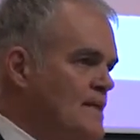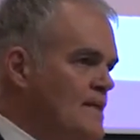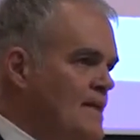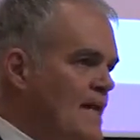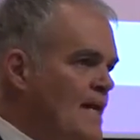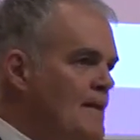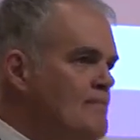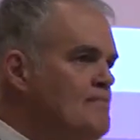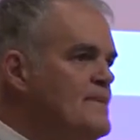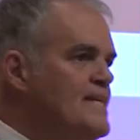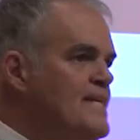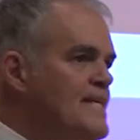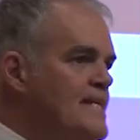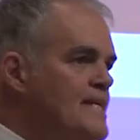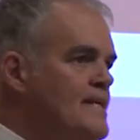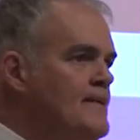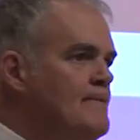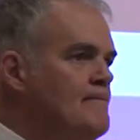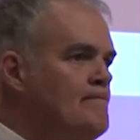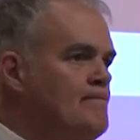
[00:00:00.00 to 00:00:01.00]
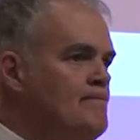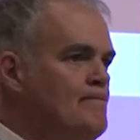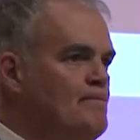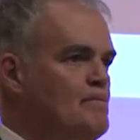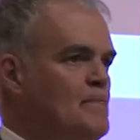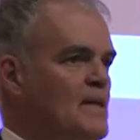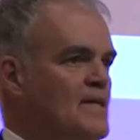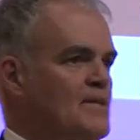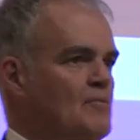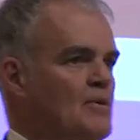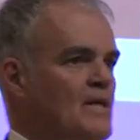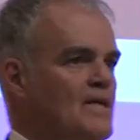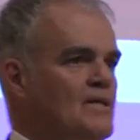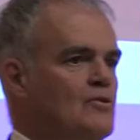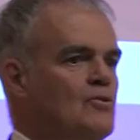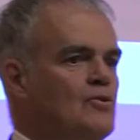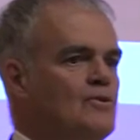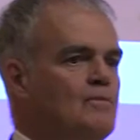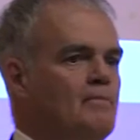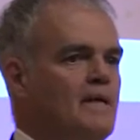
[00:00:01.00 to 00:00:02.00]
MD, by the way, that
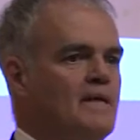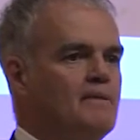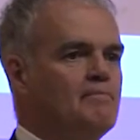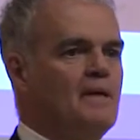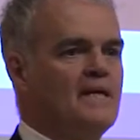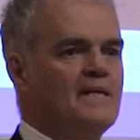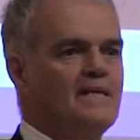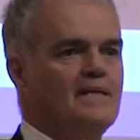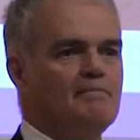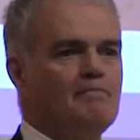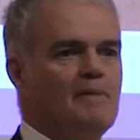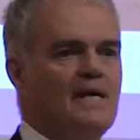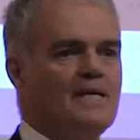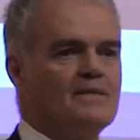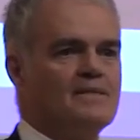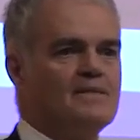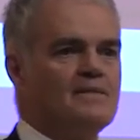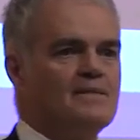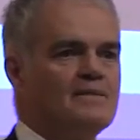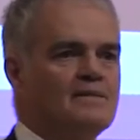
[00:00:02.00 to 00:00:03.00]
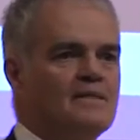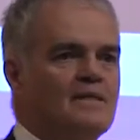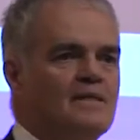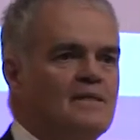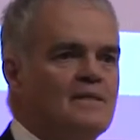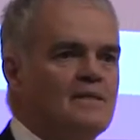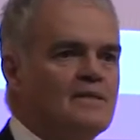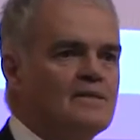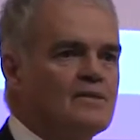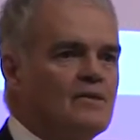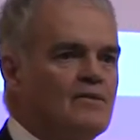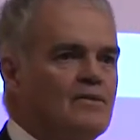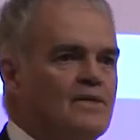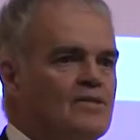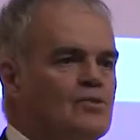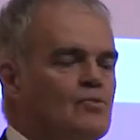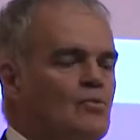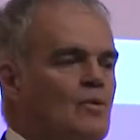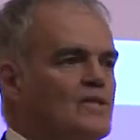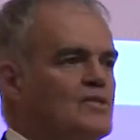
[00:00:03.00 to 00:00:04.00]
couldn't make money in medicine, so he
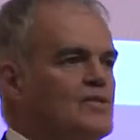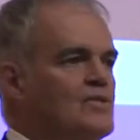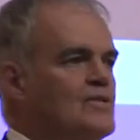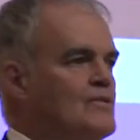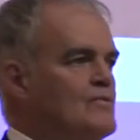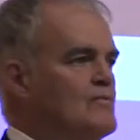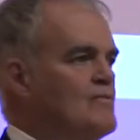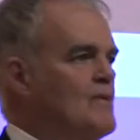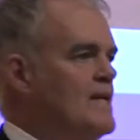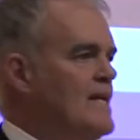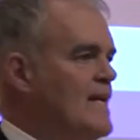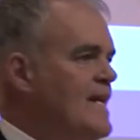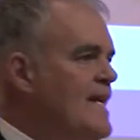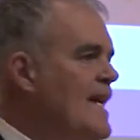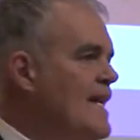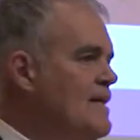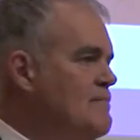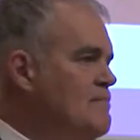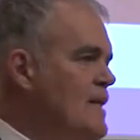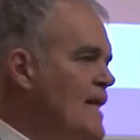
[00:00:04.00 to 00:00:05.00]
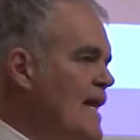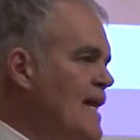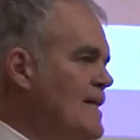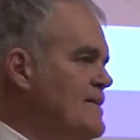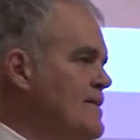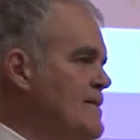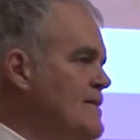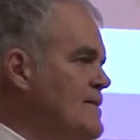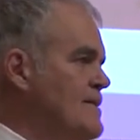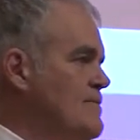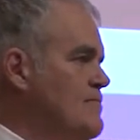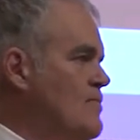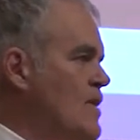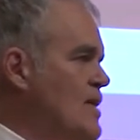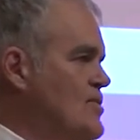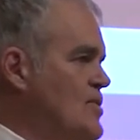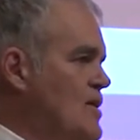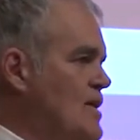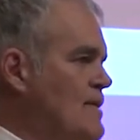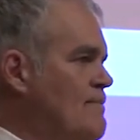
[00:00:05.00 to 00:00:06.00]
switched to run a can plant in
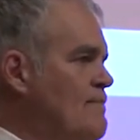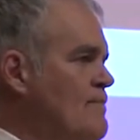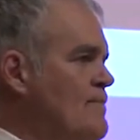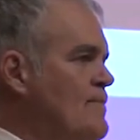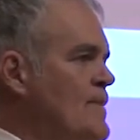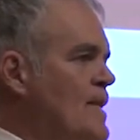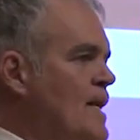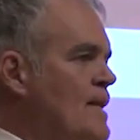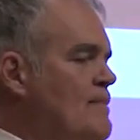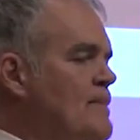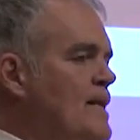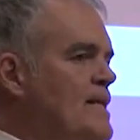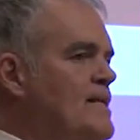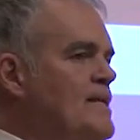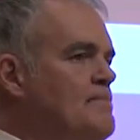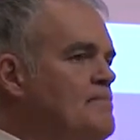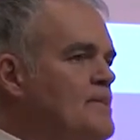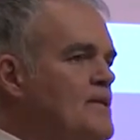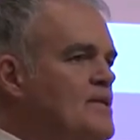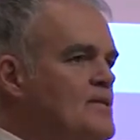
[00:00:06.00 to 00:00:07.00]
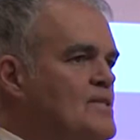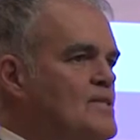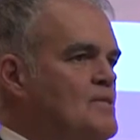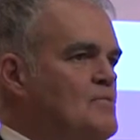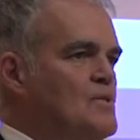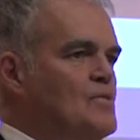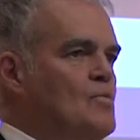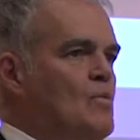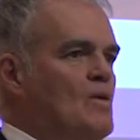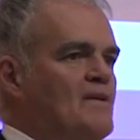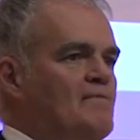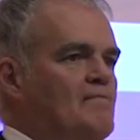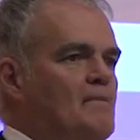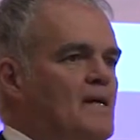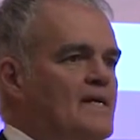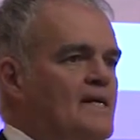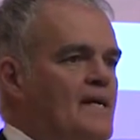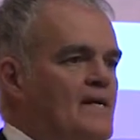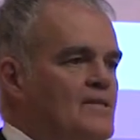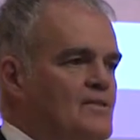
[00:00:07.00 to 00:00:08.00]
Russia. I met him because he was one of
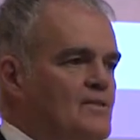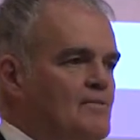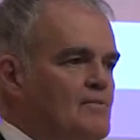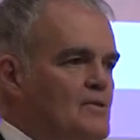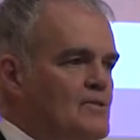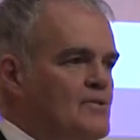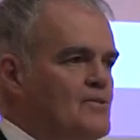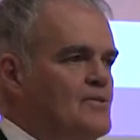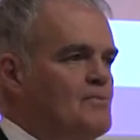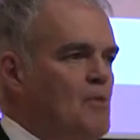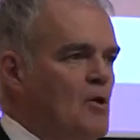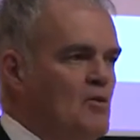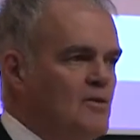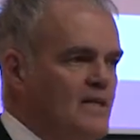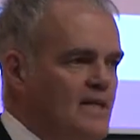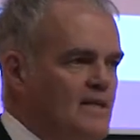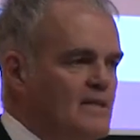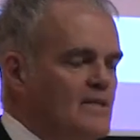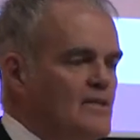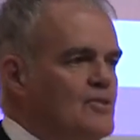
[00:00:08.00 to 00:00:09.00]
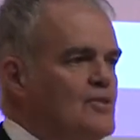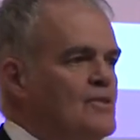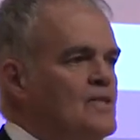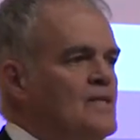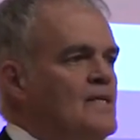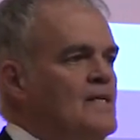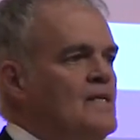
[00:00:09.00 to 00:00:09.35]
my customers, spoke English,